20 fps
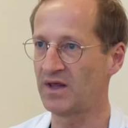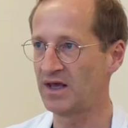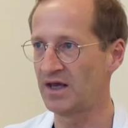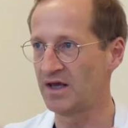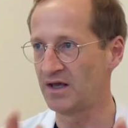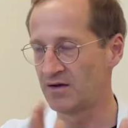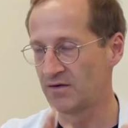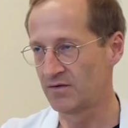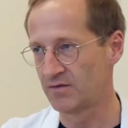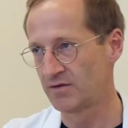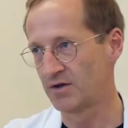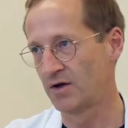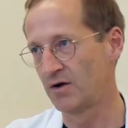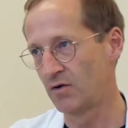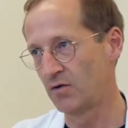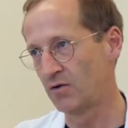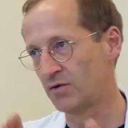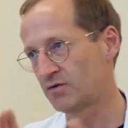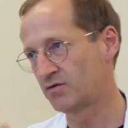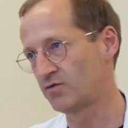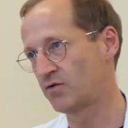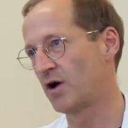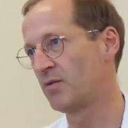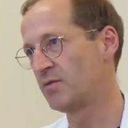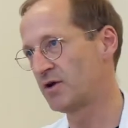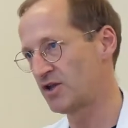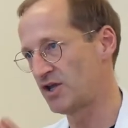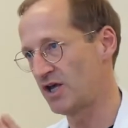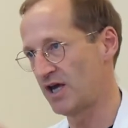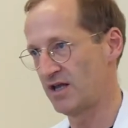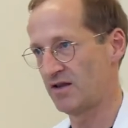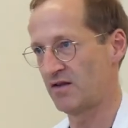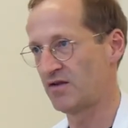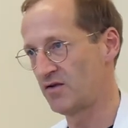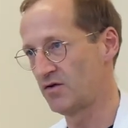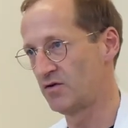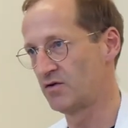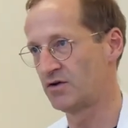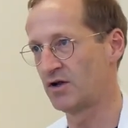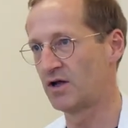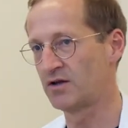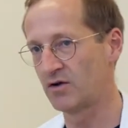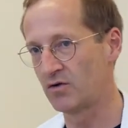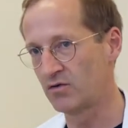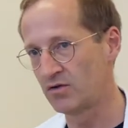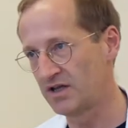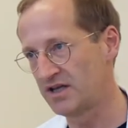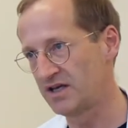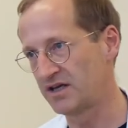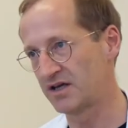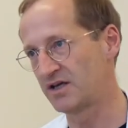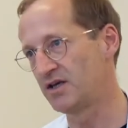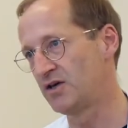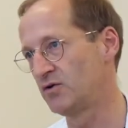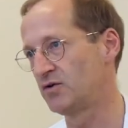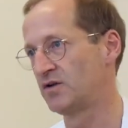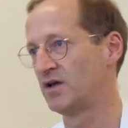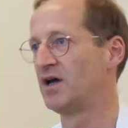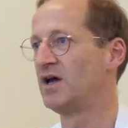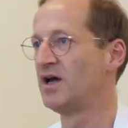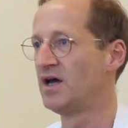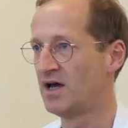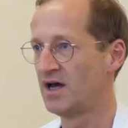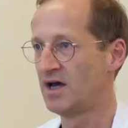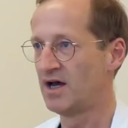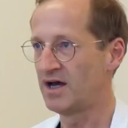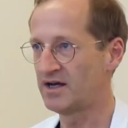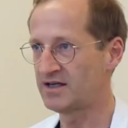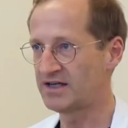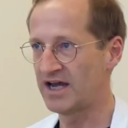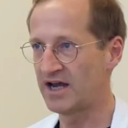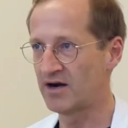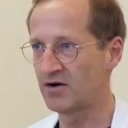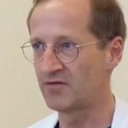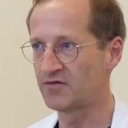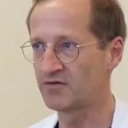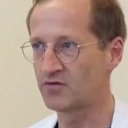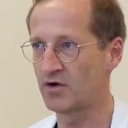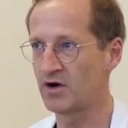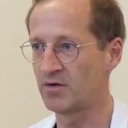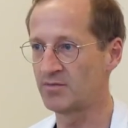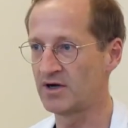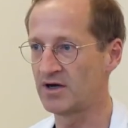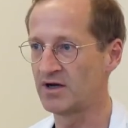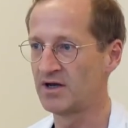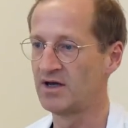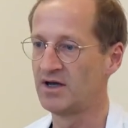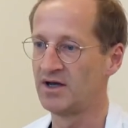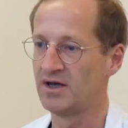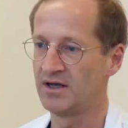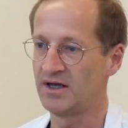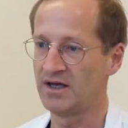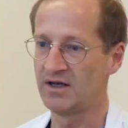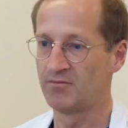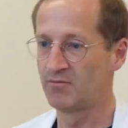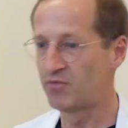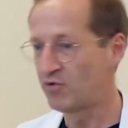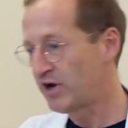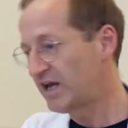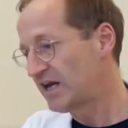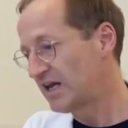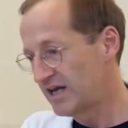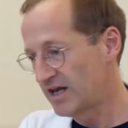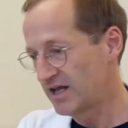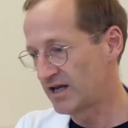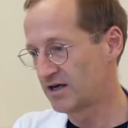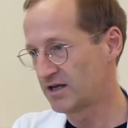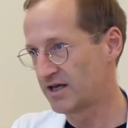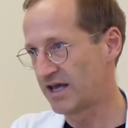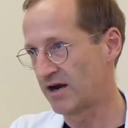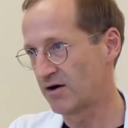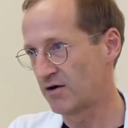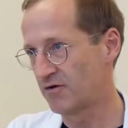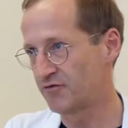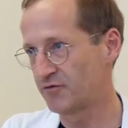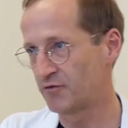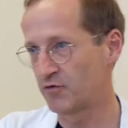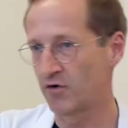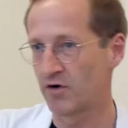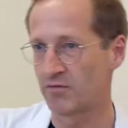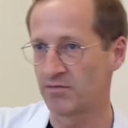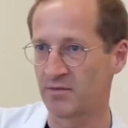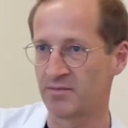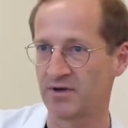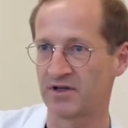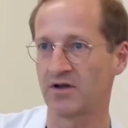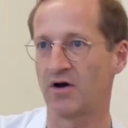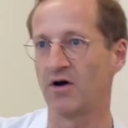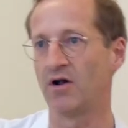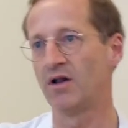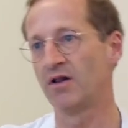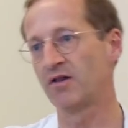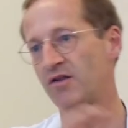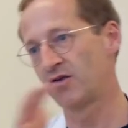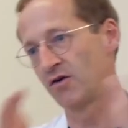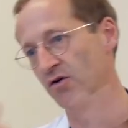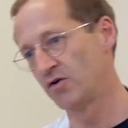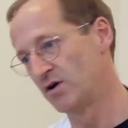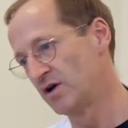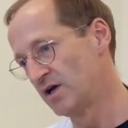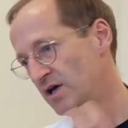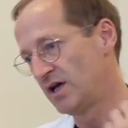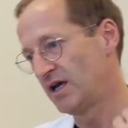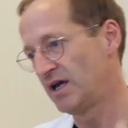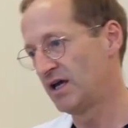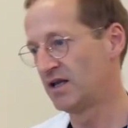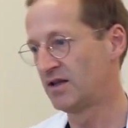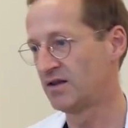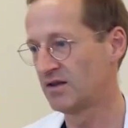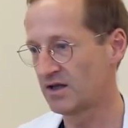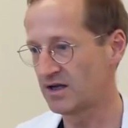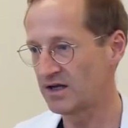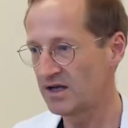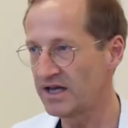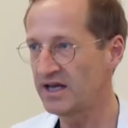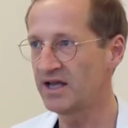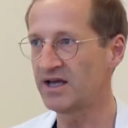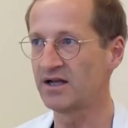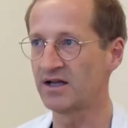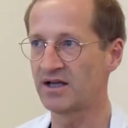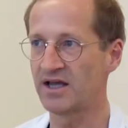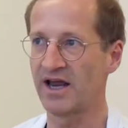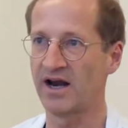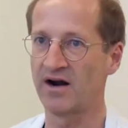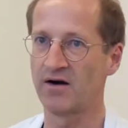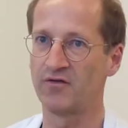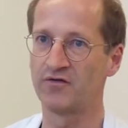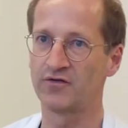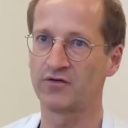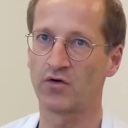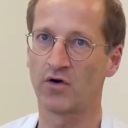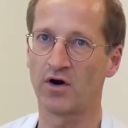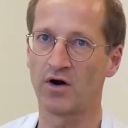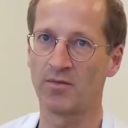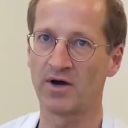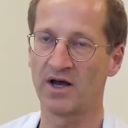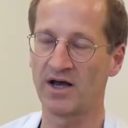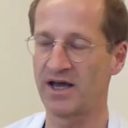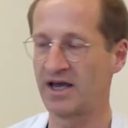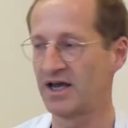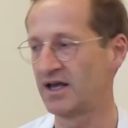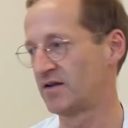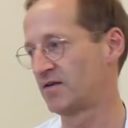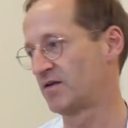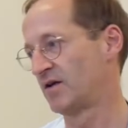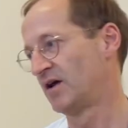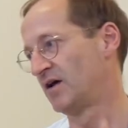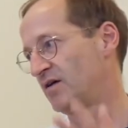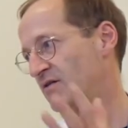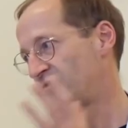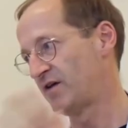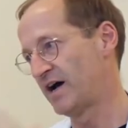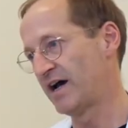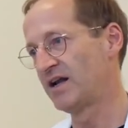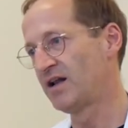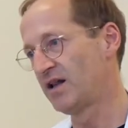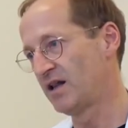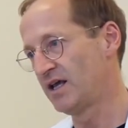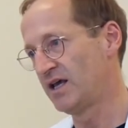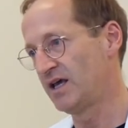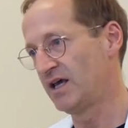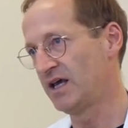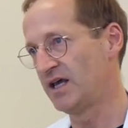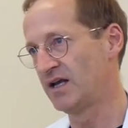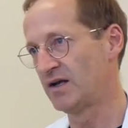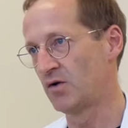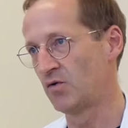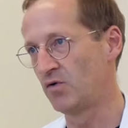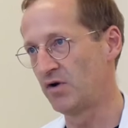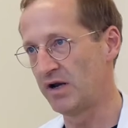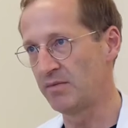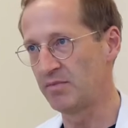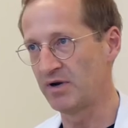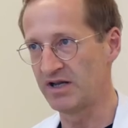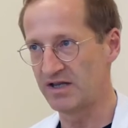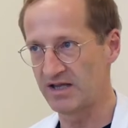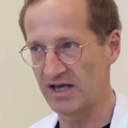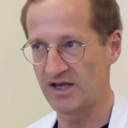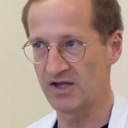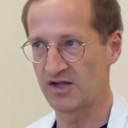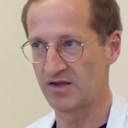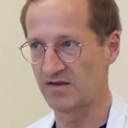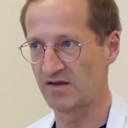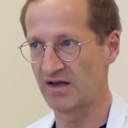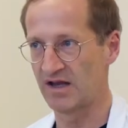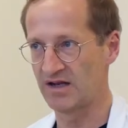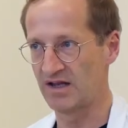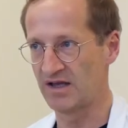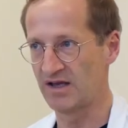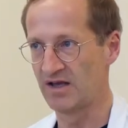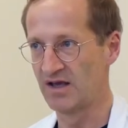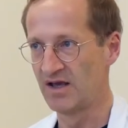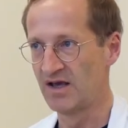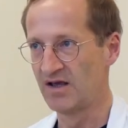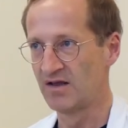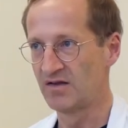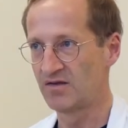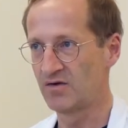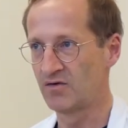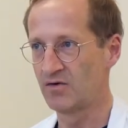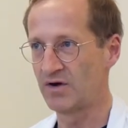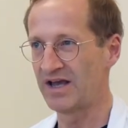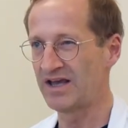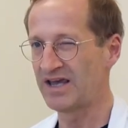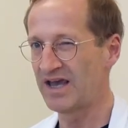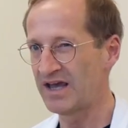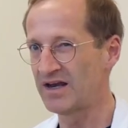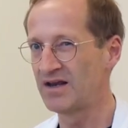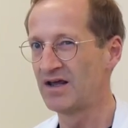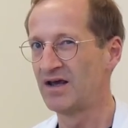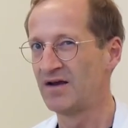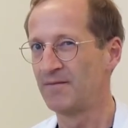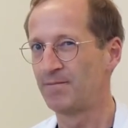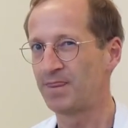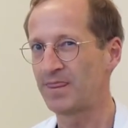in the whole trauma chain. So not only in acute care of trauma, in preclinical care of trauma, but also in the clinical care of trauma, and finally in the rehabilitation setting. So again,